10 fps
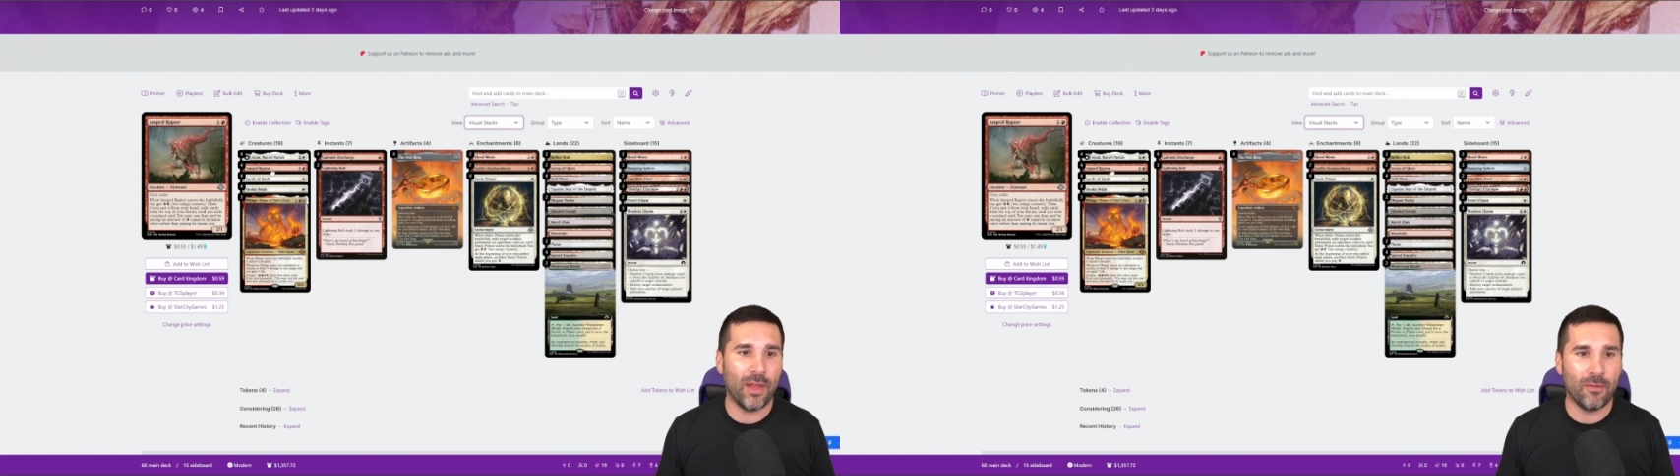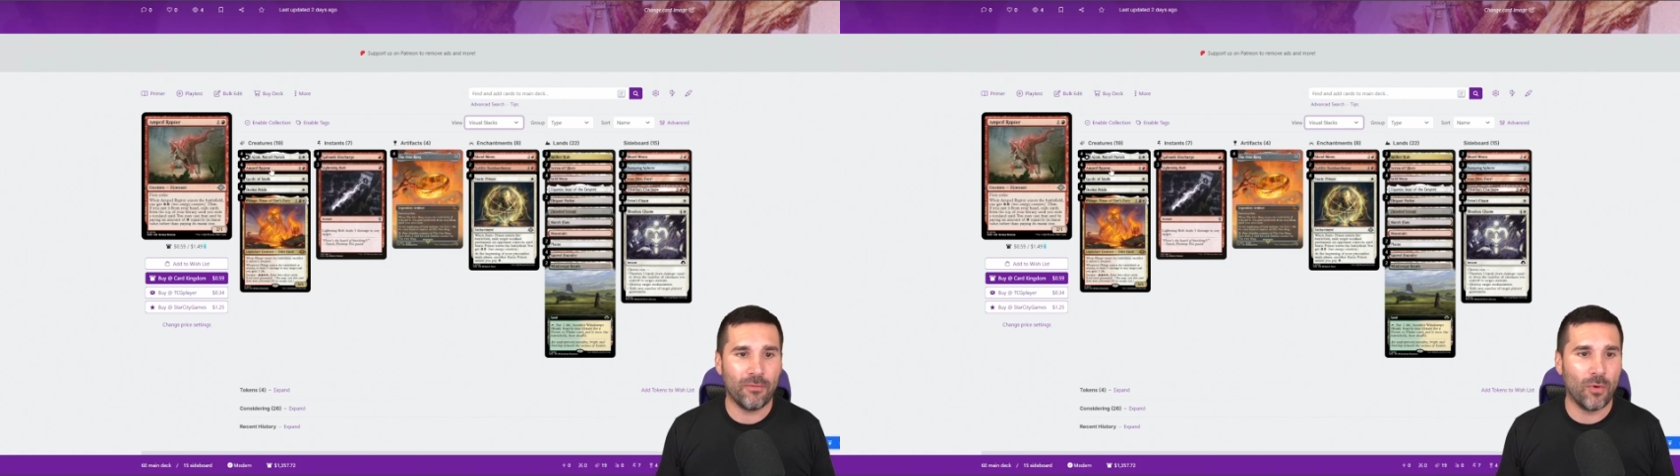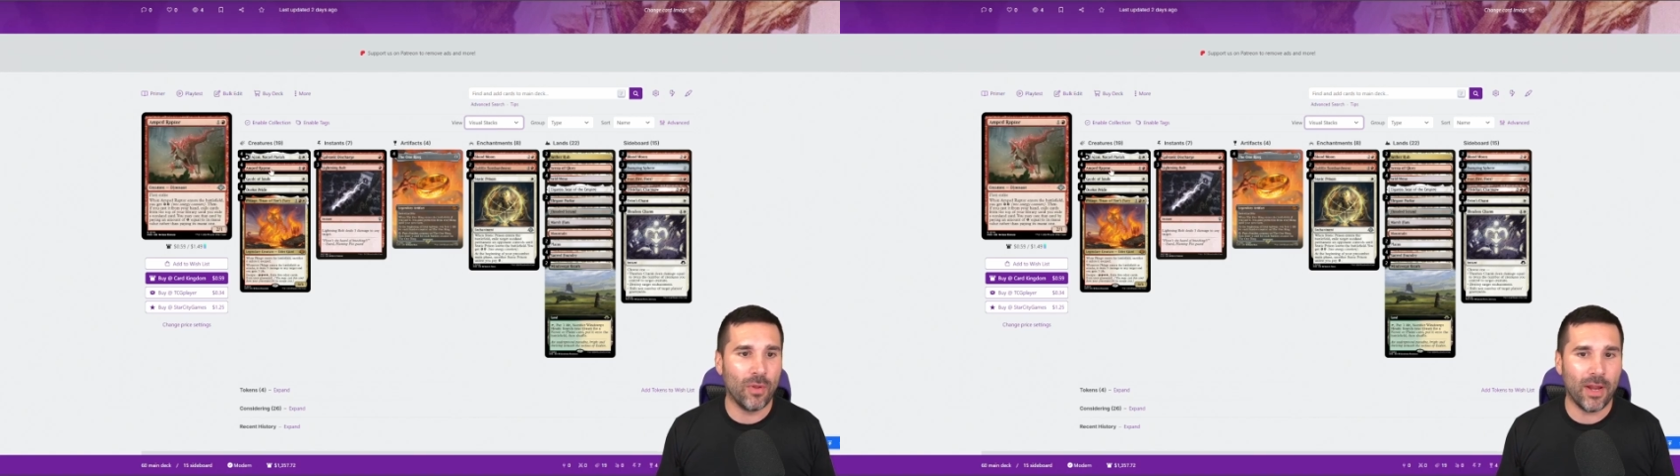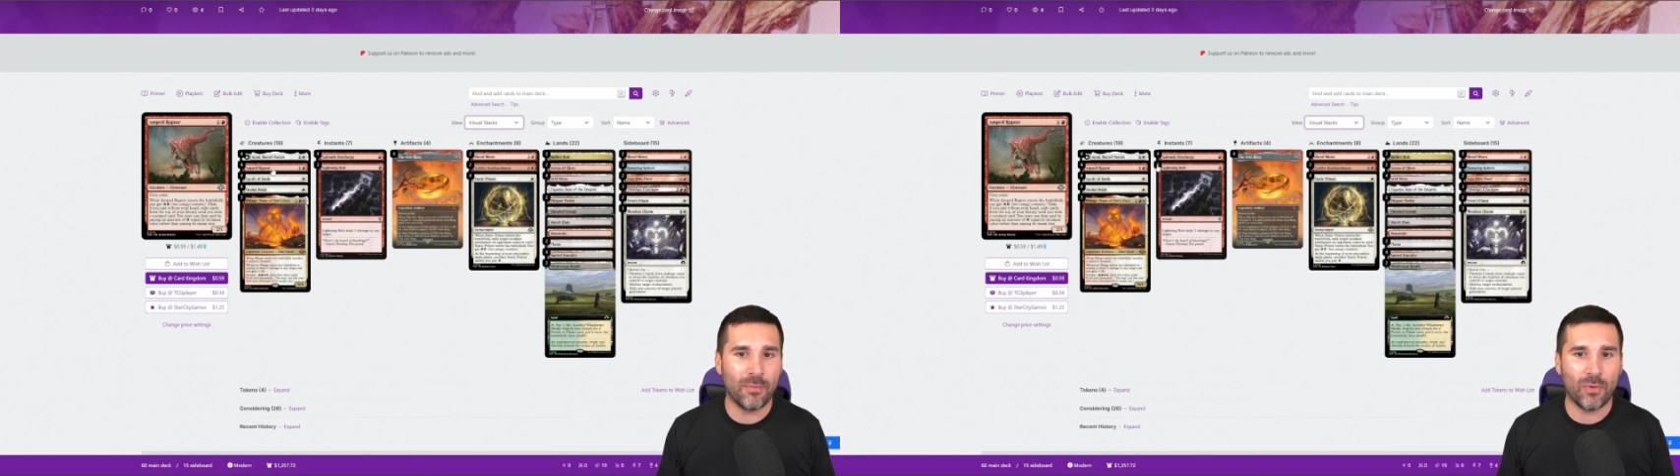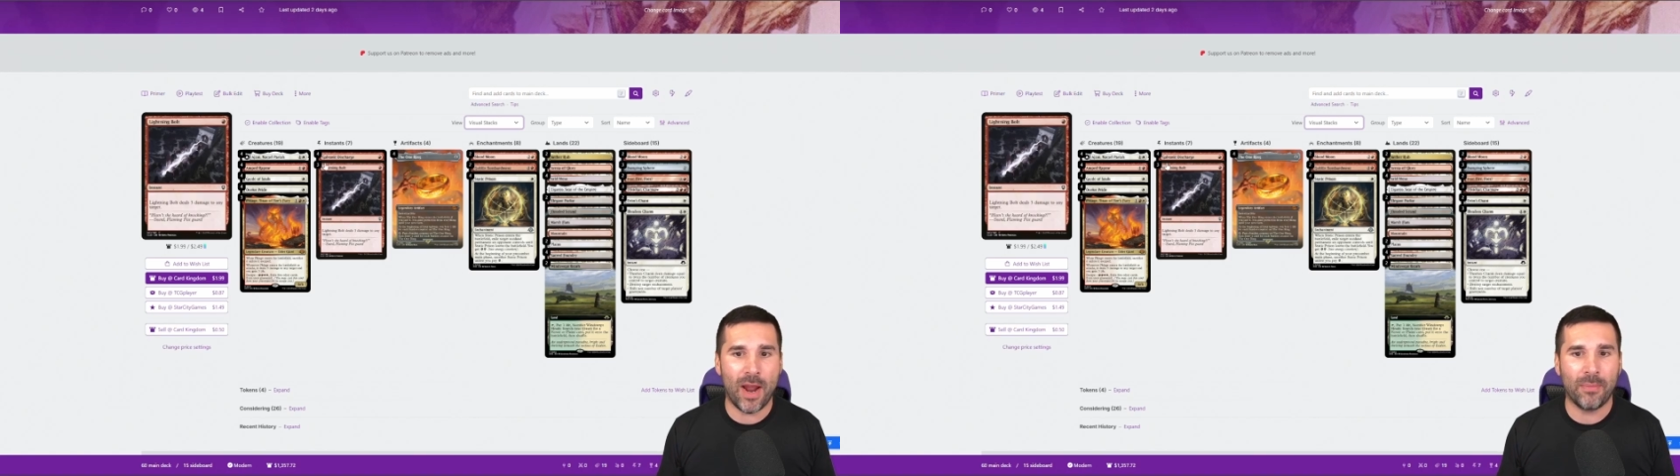full Amped
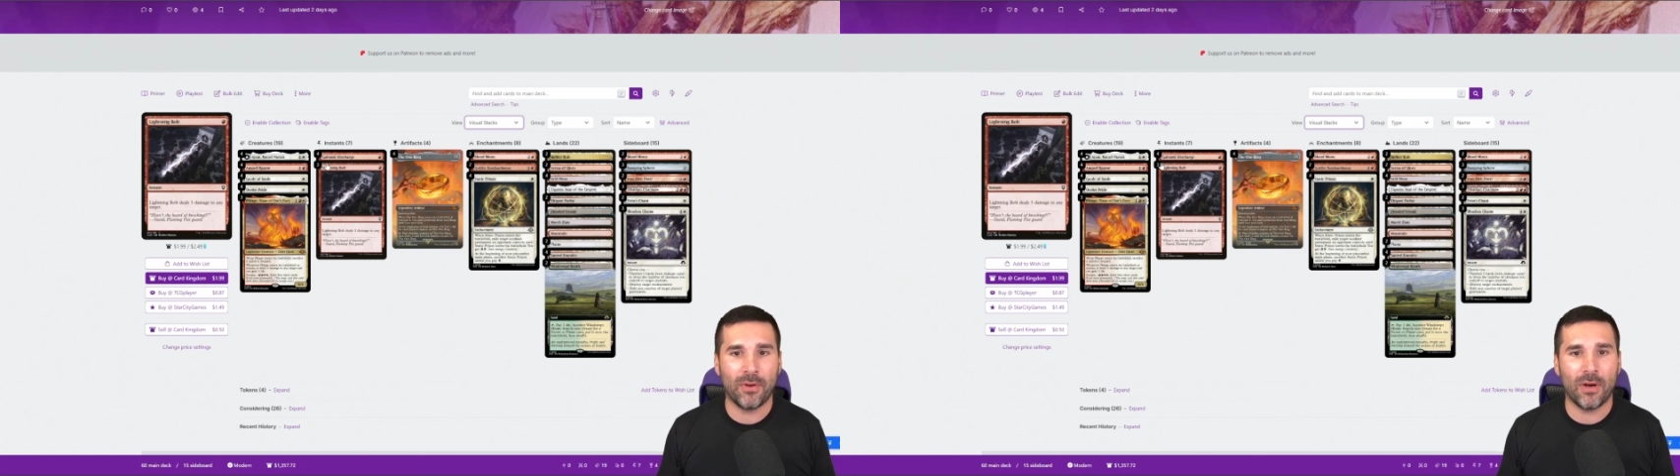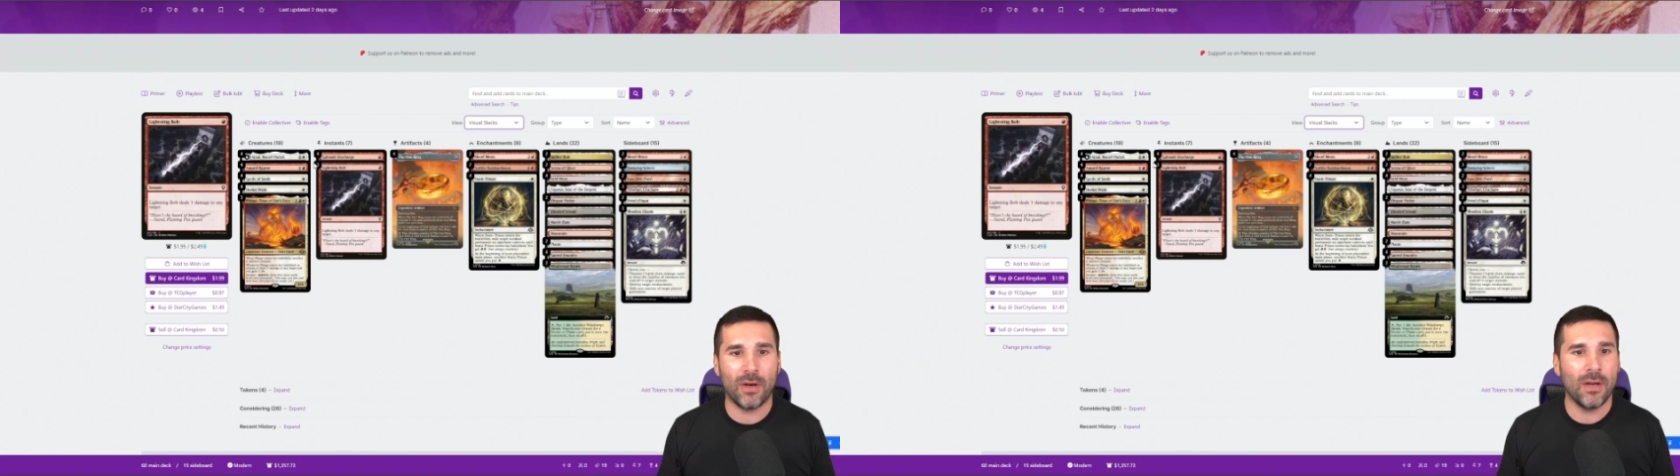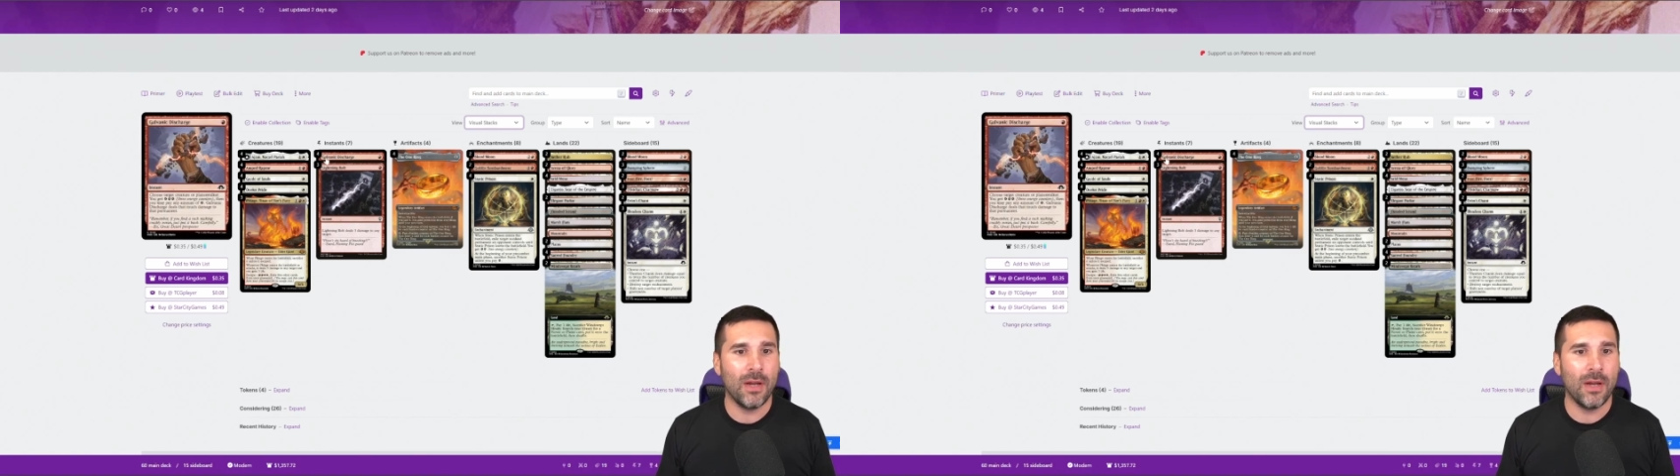Raptor,